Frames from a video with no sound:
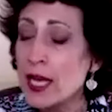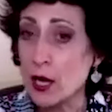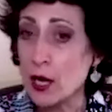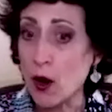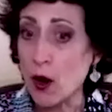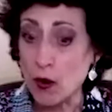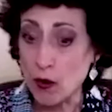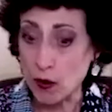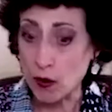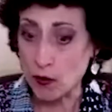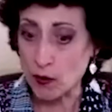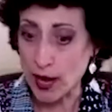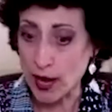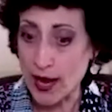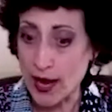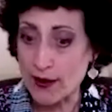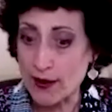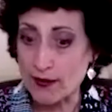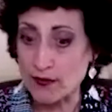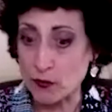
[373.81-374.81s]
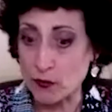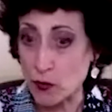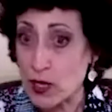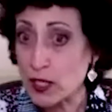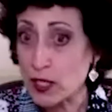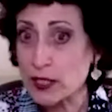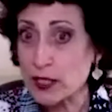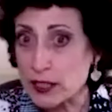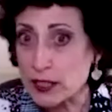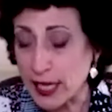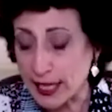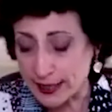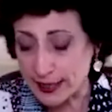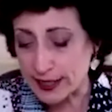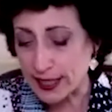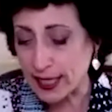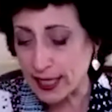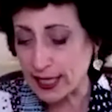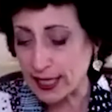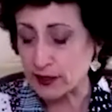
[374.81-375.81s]
or have real estate
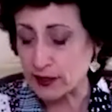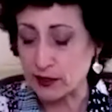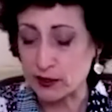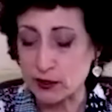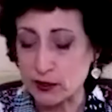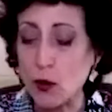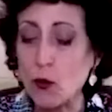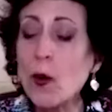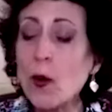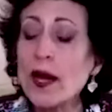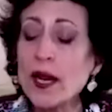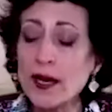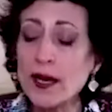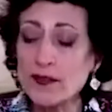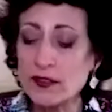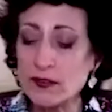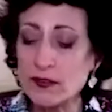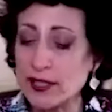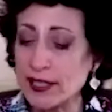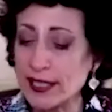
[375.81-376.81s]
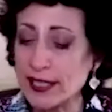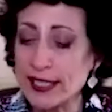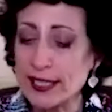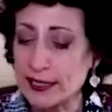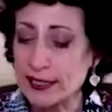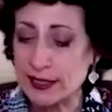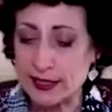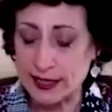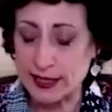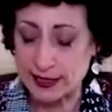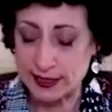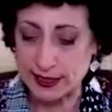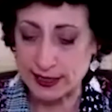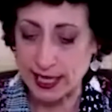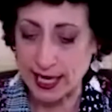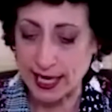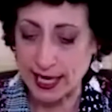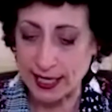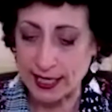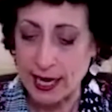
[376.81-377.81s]
taxes or whatever it is. It's
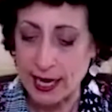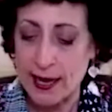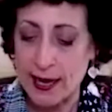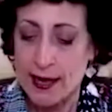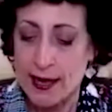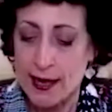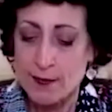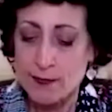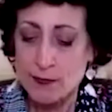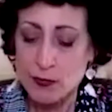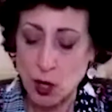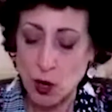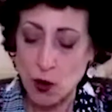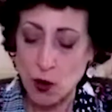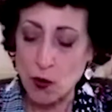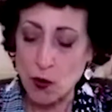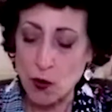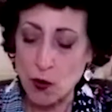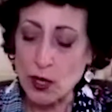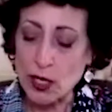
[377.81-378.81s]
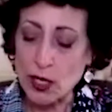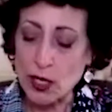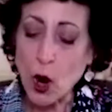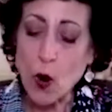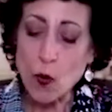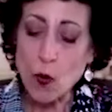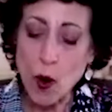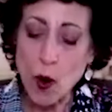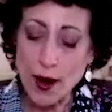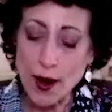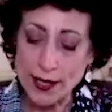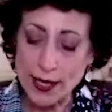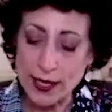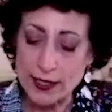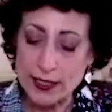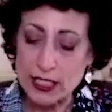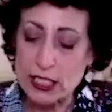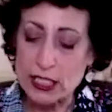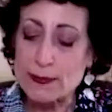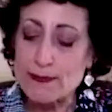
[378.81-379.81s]
like, so we don't want to
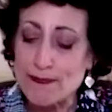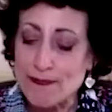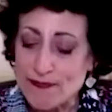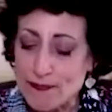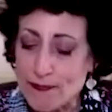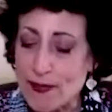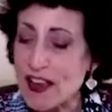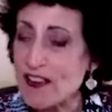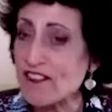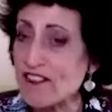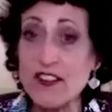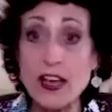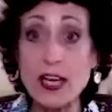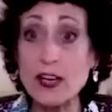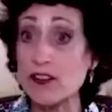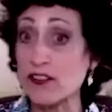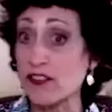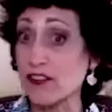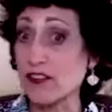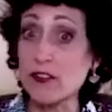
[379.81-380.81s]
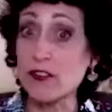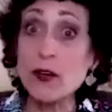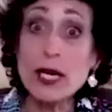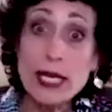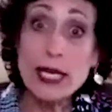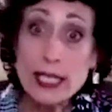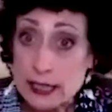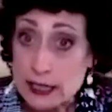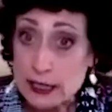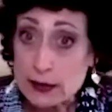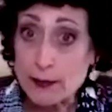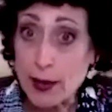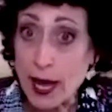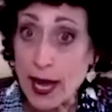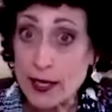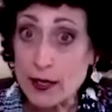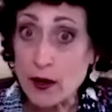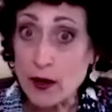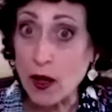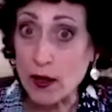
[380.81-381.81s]
feel free to
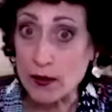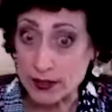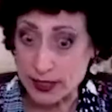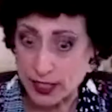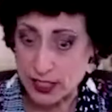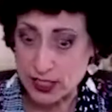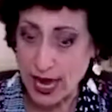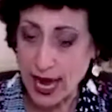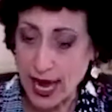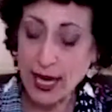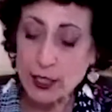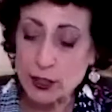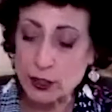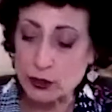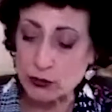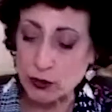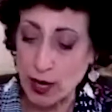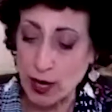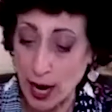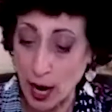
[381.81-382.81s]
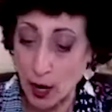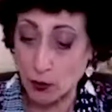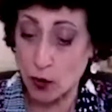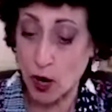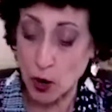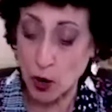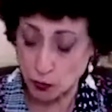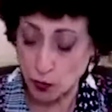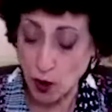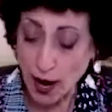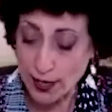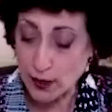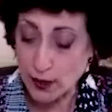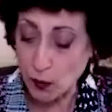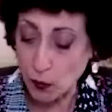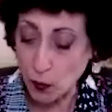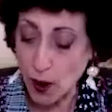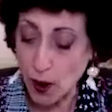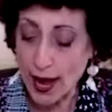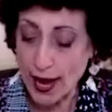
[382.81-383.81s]
spend all this extra right
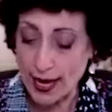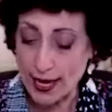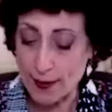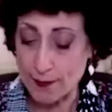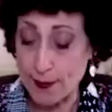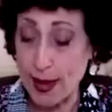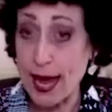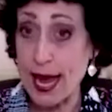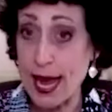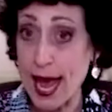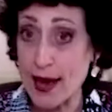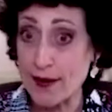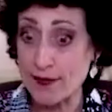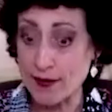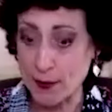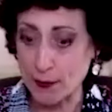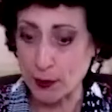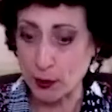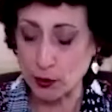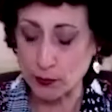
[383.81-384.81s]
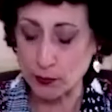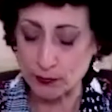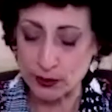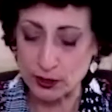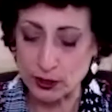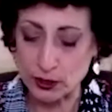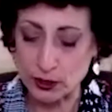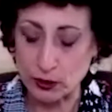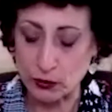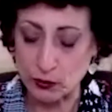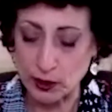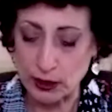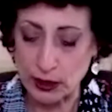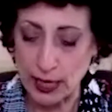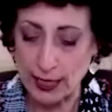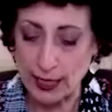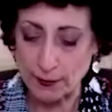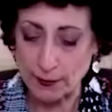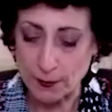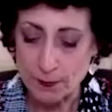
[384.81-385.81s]
away. It may have a purpose to it
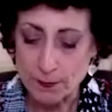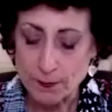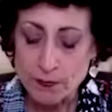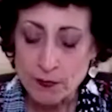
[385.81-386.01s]
later.